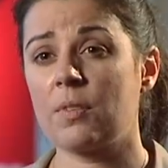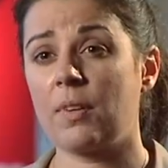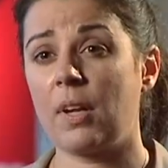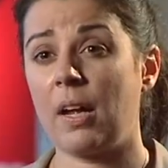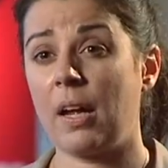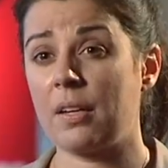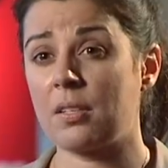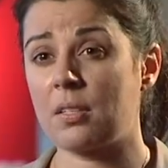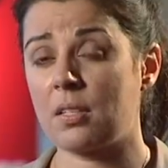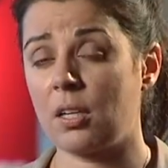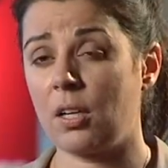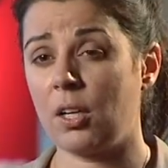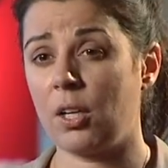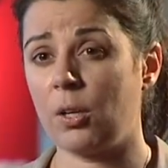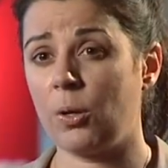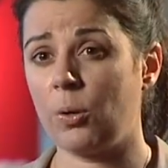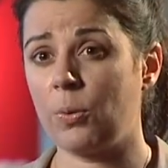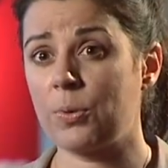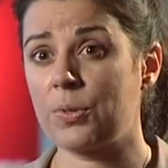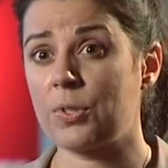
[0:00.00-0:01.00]
of
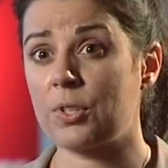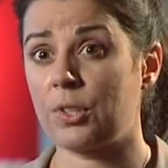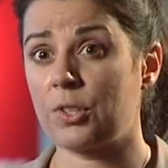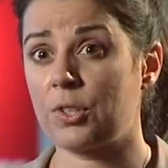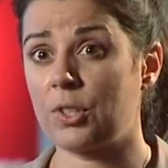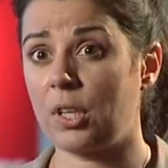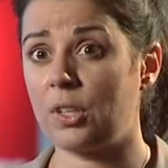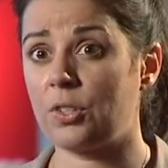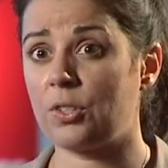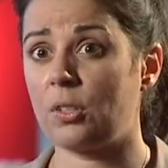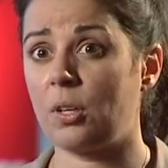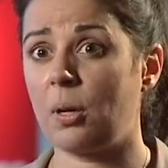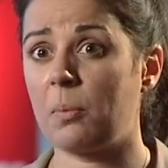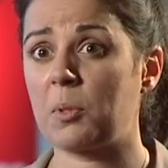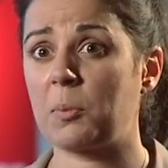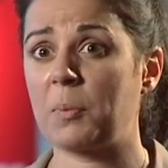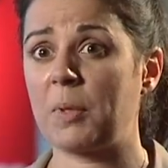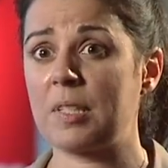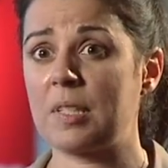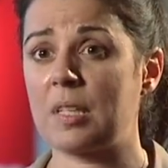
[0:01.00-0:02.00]
SEO, search engine
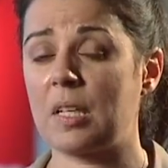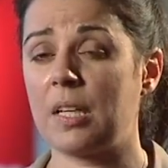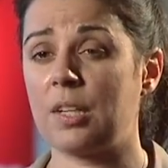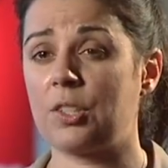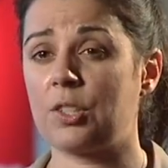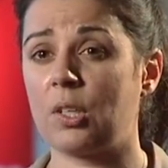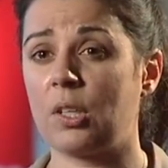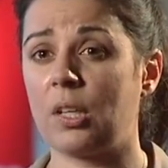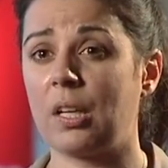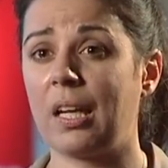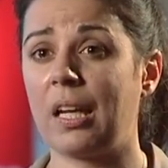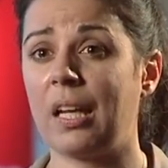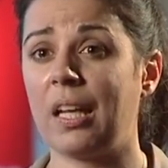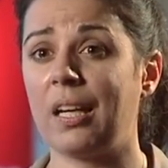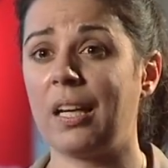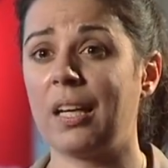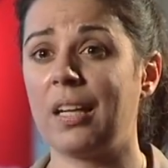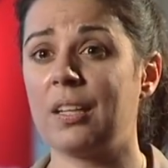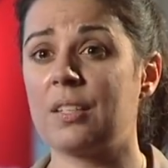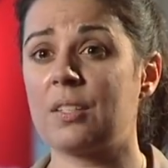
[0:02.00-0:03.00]
optimization,
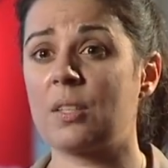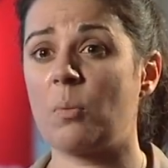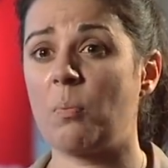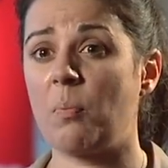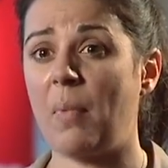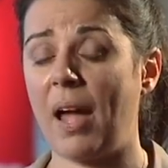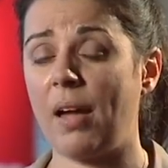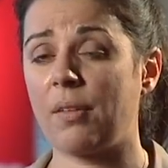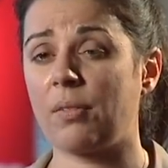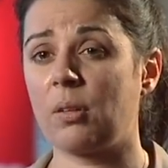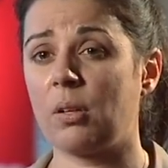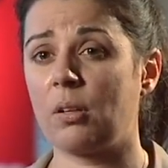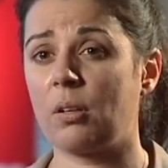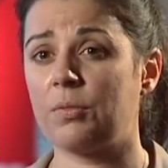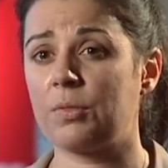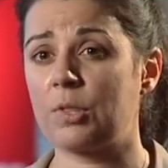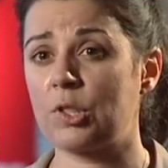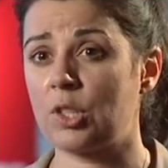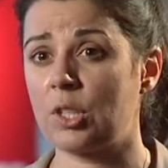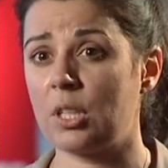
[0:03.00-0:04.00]
it is the method
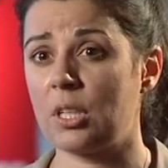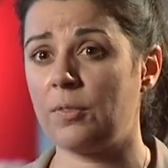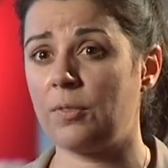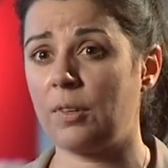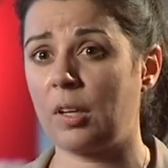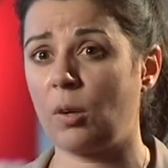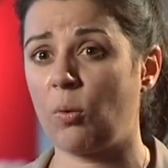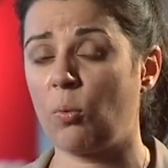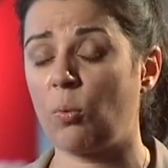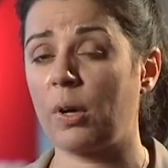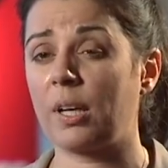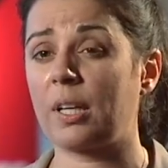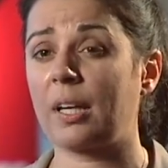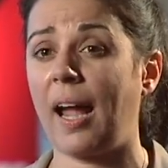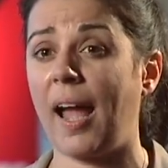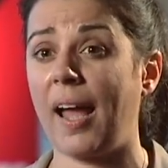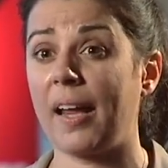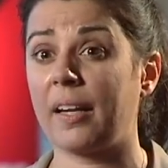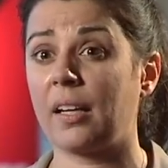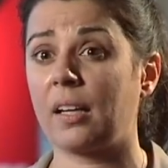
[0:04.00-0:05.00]
of achieving
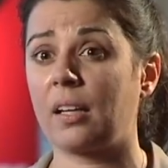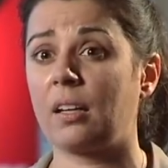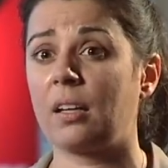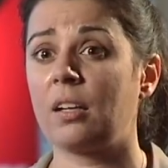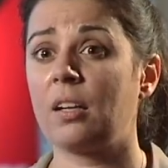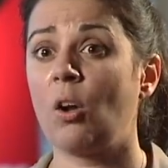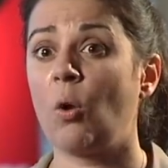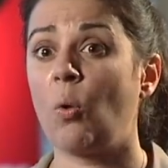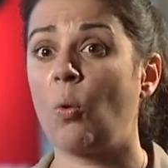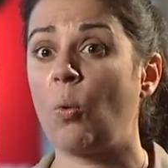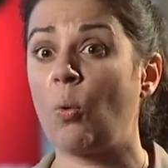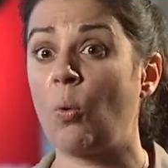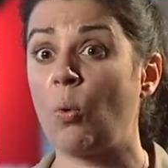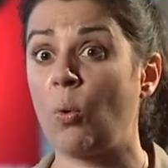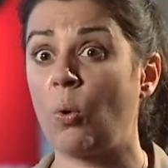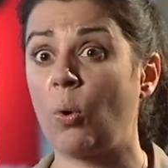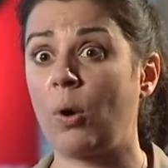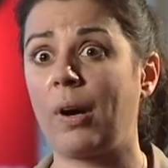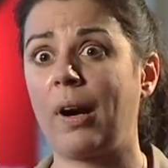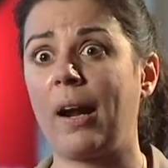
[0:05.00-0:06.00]
organic,
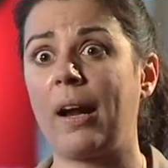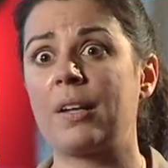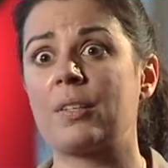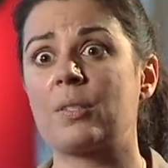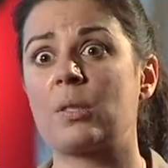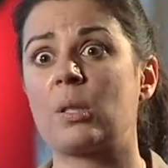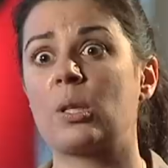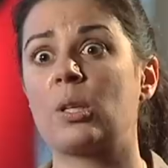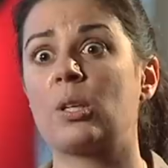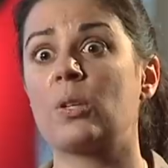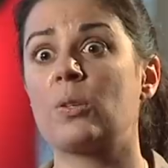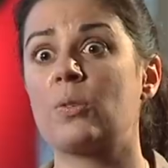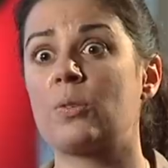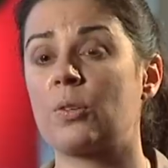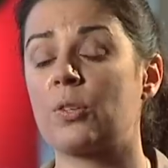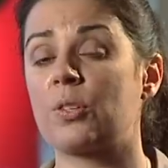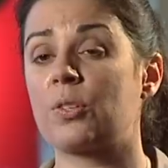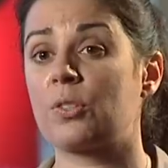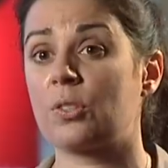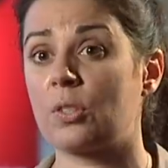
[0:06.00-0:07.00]
or as the
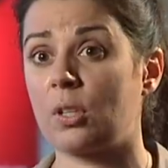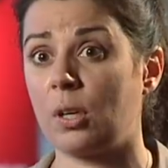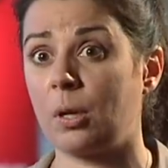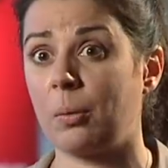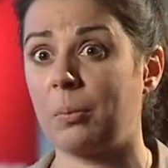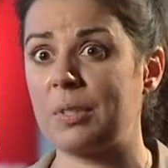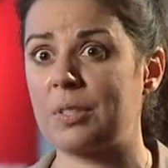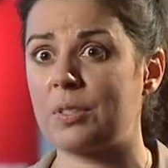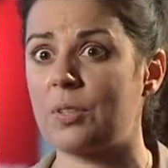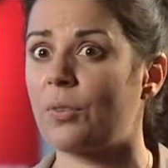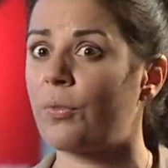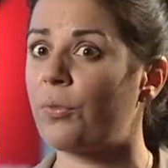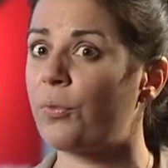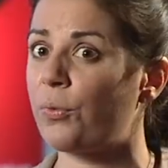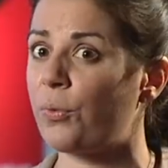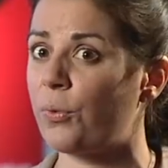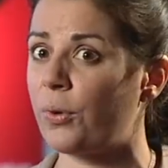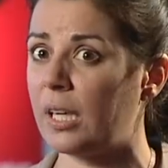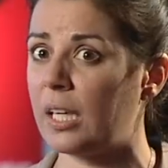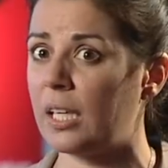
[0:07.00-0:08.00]
user determines,
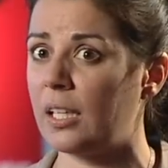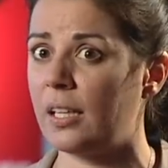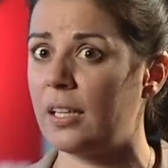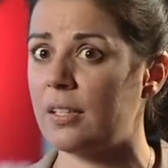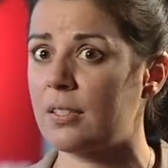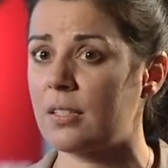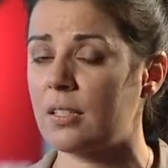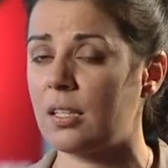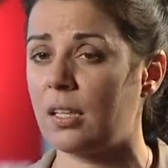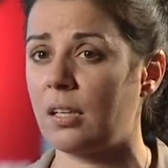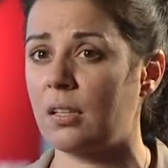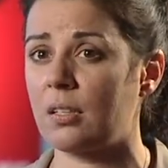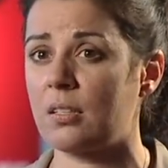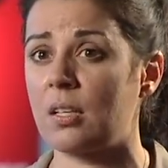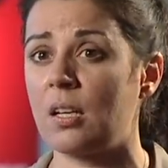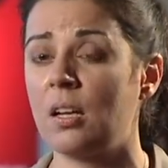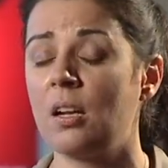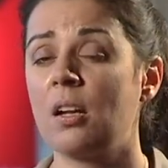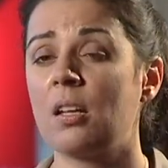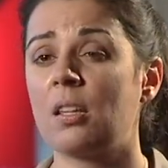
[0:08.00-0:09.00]
free
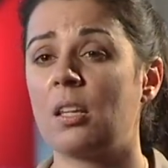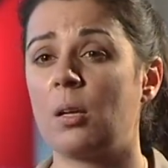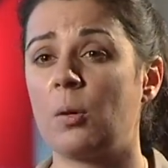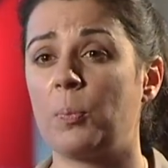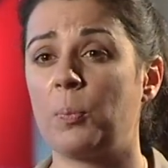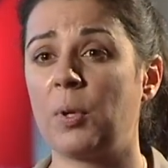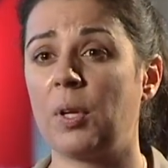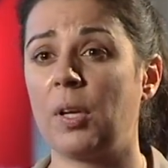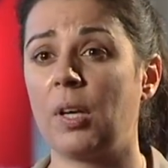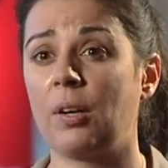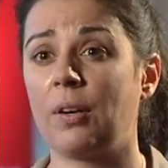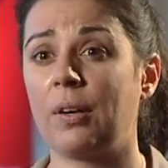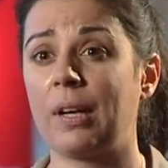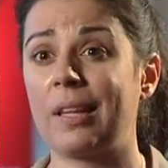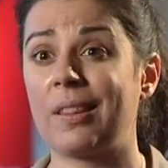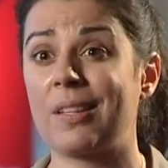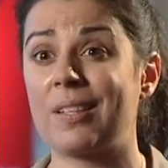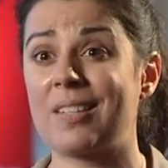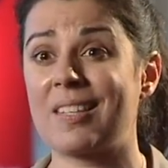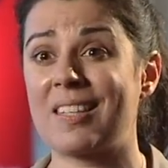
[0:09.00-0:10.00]
listings that appear
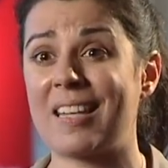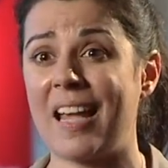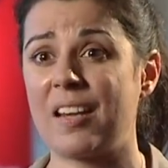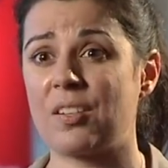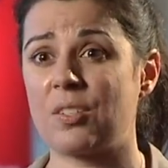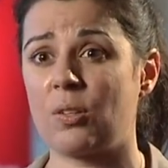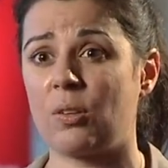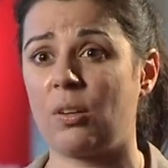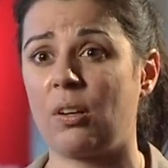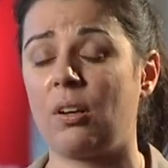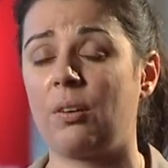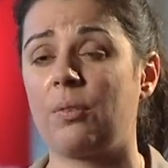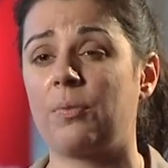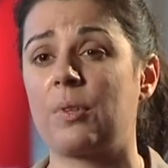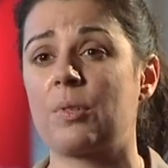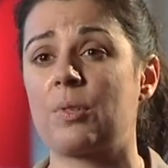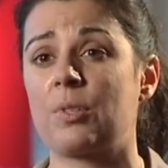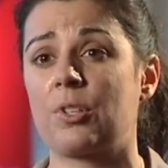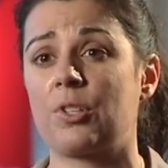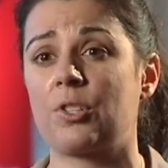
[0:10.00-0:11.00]
in the center of
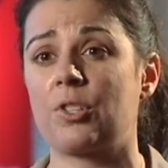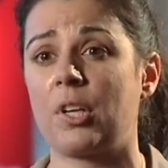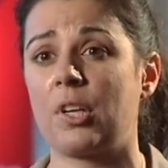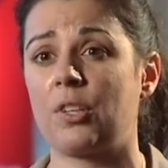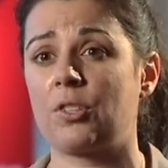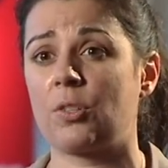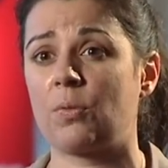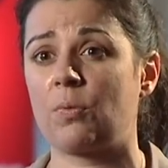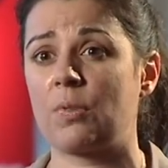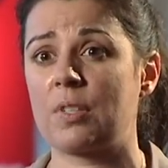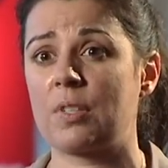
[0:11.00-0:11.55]
the search engine